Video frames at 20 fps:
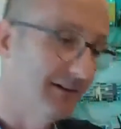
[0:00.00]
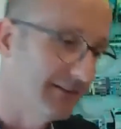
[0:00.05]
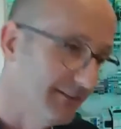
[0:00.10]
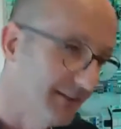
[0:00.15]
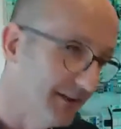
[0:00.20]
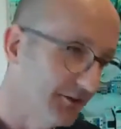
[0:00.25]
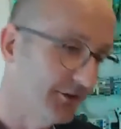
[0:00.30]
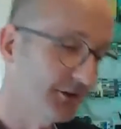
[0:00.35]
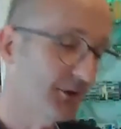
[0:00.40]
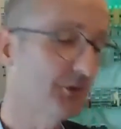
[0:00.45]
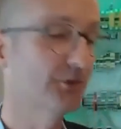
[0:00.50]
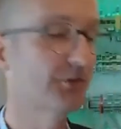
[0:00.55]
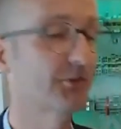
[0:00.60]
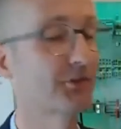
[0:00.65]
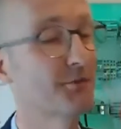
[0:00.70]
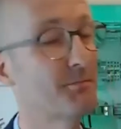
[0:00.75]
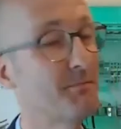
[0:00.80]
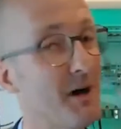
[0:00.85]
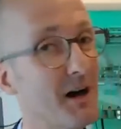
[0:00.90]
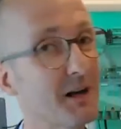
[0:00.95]
this is all
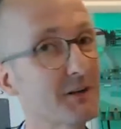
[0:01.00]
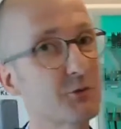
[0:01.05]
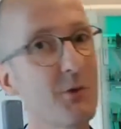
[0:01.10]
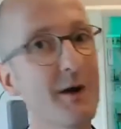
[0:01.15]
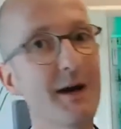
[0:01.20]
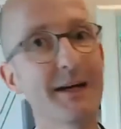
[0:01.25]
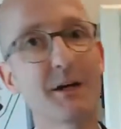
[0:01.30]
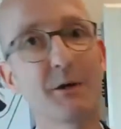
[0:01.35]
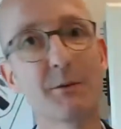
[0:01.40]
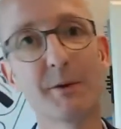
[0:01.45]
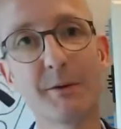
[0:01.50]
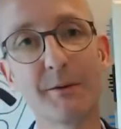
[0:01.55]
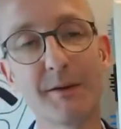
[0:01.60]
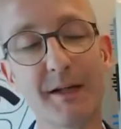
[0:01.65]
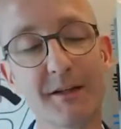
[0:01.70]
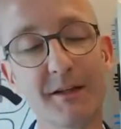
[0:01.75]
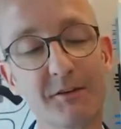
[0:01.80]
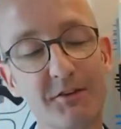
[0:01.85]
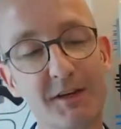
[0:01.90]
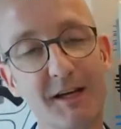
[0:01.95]
smart wiring
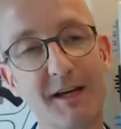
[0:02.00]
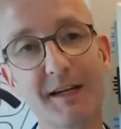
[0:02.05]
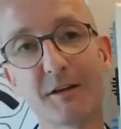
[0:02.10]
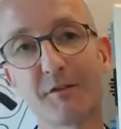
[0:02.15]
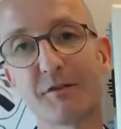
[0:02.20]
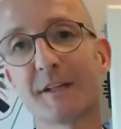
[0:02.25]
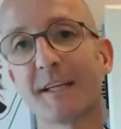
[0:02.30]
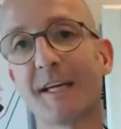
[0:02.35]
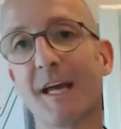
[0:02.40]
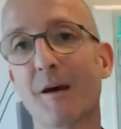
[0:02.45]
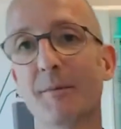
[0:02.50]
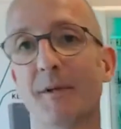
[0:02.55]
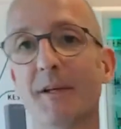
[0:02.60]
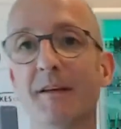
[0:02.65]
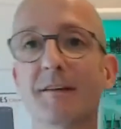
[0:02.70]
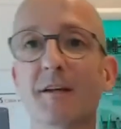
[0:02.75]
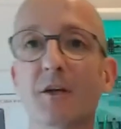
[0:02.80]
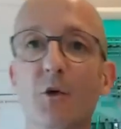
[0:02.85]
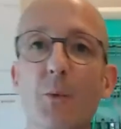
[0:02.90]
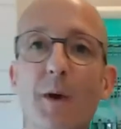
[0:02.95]
inside of the
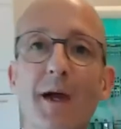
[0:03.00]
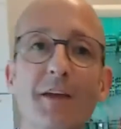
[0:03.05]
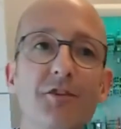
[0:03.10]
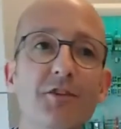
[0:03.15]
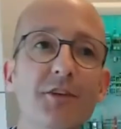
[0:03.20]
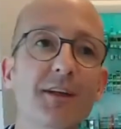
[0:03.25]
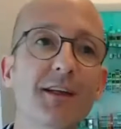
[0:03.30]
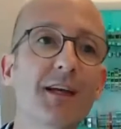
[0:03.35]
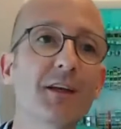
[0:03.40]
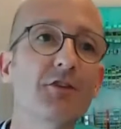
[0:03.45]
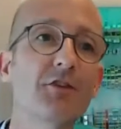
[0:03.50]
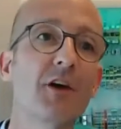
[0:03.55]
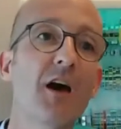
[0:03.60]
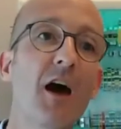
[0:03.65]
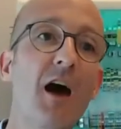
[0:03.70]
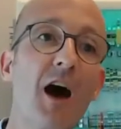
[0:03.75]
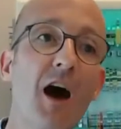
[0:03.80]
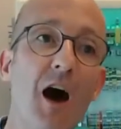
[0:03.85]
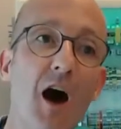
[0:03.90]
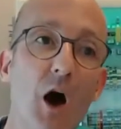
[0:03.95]
cabinet. The question is,
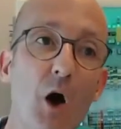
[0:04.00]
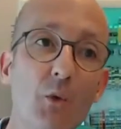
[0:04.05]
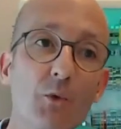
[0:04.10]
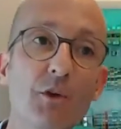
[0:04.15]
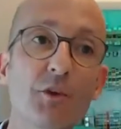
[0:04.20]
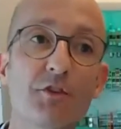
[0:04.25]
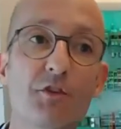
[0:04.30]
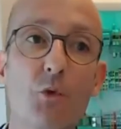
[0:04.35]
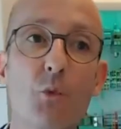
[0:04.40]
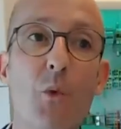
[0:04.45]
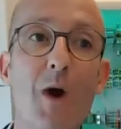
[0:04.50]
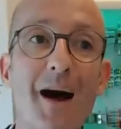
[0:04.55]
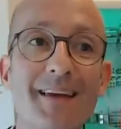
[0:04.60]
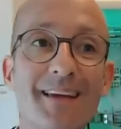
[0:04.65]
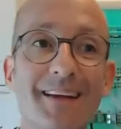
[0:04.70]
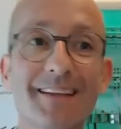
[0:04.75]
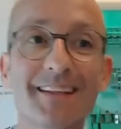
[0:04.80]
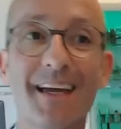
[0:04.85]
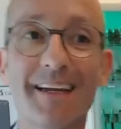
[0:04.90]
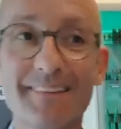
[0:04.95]
how does the
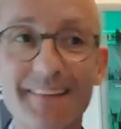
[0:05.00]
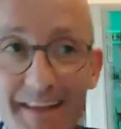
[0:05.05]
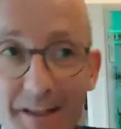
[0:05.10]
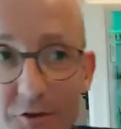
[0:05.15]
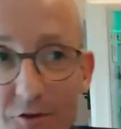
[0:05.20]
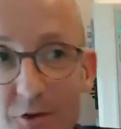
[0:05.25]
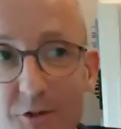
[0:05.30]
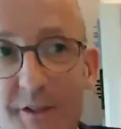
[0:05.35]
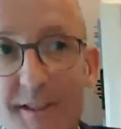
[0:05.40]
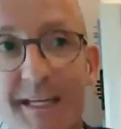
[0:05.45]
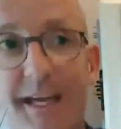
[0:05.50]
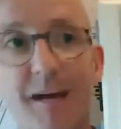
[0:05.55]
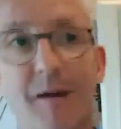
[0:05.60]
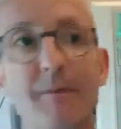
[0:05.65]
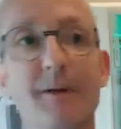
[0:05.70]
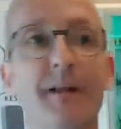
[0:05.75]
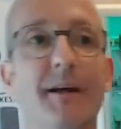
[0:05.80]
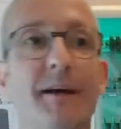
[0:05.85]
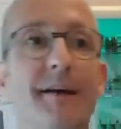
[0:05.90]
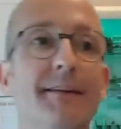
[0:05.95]
wire get into the
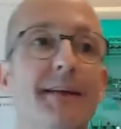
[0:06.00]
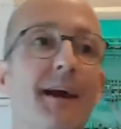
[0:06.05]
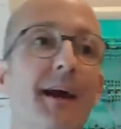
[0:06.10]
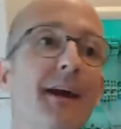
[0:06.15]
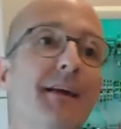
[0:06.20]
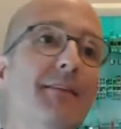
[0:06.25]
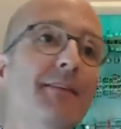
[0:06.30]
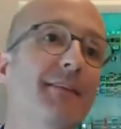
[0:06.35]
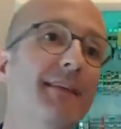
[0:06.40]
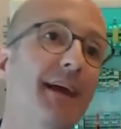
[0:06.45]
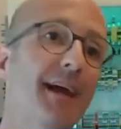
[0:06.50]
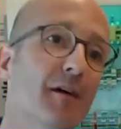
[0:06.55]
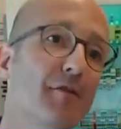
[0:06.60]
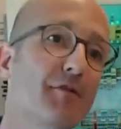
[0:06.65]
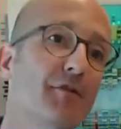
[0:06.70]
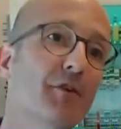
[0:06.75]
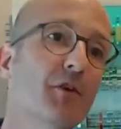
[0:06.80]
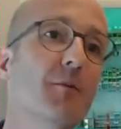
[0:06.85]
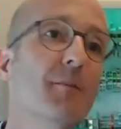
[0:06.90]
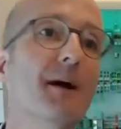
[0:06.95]
cabinet? And
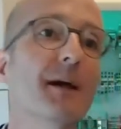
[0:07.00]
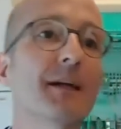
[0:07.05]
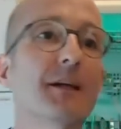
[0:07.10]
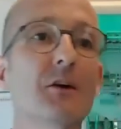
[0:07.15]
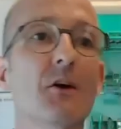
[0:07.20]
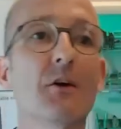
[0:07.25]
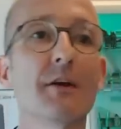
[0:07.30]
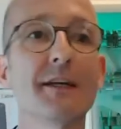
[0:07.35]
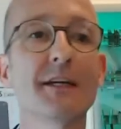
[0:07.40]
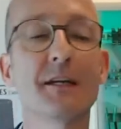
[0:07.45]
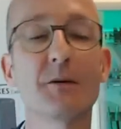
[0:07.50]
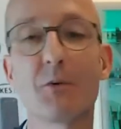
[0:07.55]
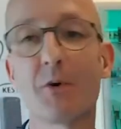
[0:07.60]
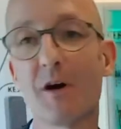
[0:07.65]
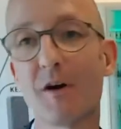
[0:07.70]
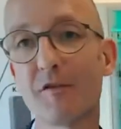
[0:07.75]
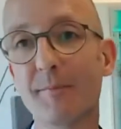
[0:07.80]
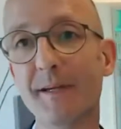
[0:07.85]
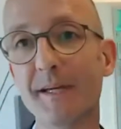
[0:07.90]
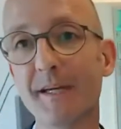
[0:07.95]
therefore, my colleague
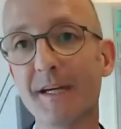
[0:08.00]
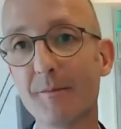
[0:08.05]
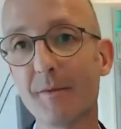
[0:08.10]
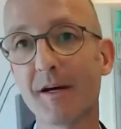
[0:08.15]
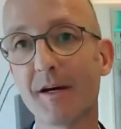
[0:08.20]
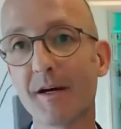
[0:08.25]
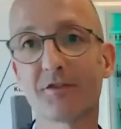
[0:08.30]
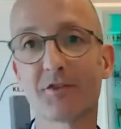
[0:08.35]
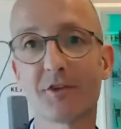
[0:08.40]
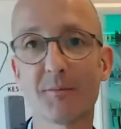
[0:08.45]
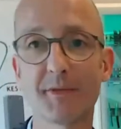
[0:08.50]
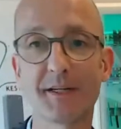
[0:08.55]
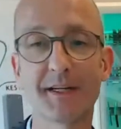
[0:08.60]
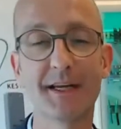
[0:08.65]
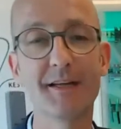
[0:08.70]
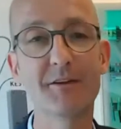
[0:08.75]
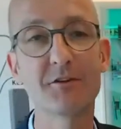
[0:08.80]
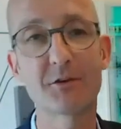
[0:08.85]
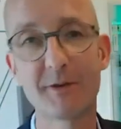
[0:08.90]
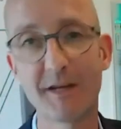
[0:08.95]
Ralph Biegeman has something
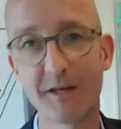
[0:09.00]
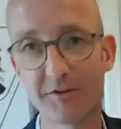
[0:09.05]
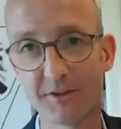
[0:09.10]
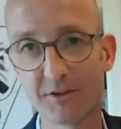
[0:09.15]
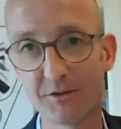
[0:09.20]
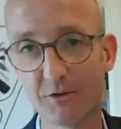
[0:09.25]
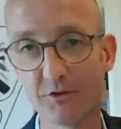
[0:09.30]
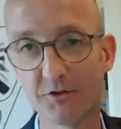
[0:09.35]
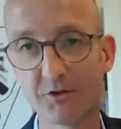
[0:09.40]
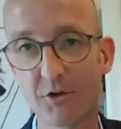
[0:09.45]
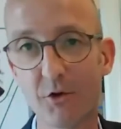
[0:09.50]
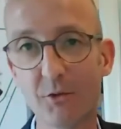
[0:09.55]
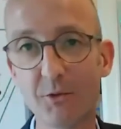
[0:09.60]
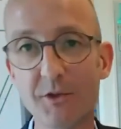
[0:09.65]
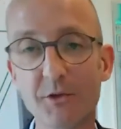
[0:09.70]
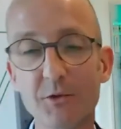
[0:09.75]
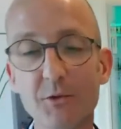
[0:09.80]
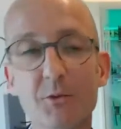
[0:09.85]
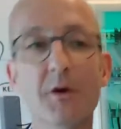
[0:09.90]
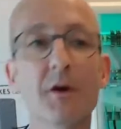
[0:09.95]
interesting to show
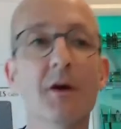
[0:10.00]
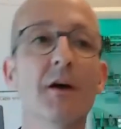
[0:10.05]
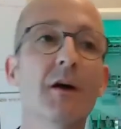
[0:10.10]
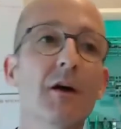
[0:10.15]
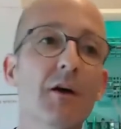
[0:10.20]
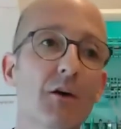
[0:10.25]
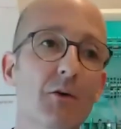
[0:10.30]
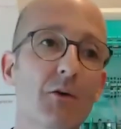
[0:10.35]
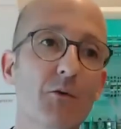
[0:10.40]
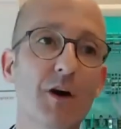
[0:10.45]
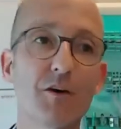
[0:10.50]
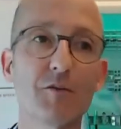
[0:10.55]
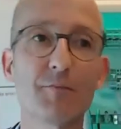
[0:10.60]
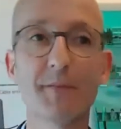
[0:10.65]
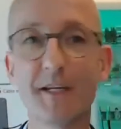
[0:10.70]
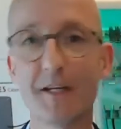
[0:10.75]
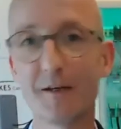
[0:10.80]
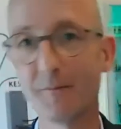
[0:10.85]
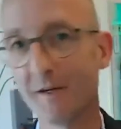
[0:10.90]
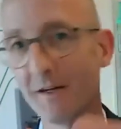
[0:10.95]
you. Ralph
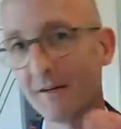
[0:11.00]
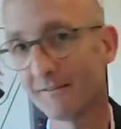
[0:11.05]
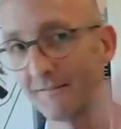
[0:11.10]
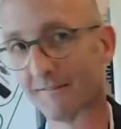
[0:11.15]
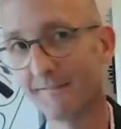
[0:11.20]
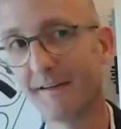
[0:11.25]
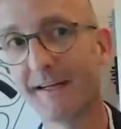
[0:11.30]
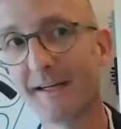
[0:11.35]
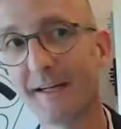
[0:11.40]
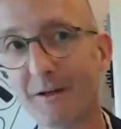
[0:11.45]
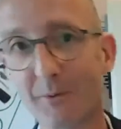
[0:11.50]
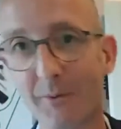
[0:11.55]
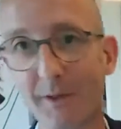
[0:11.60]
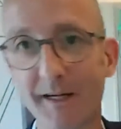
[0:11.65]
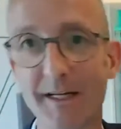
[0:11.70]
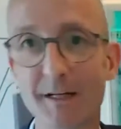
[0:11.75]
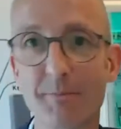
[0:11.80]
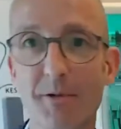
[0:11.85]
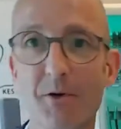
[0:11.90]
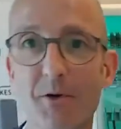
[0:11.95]
Biegeman, take it
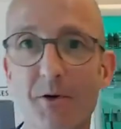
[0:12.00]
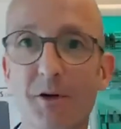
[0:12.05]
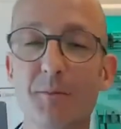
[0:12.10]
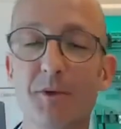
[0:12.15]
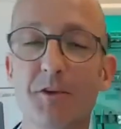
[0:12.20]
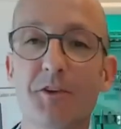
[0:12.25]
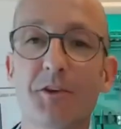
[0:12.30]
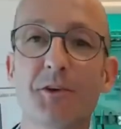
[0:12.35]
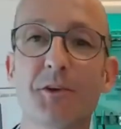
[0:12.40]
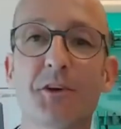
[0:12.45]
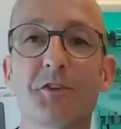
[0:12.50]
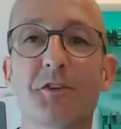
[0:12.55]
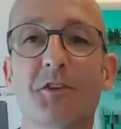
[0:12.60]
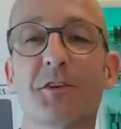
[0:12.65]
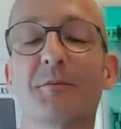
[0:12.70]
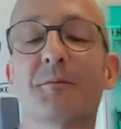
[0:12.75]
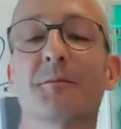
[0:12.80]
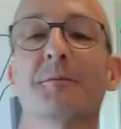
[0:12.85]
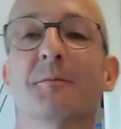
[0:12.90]
away. The podium is yours.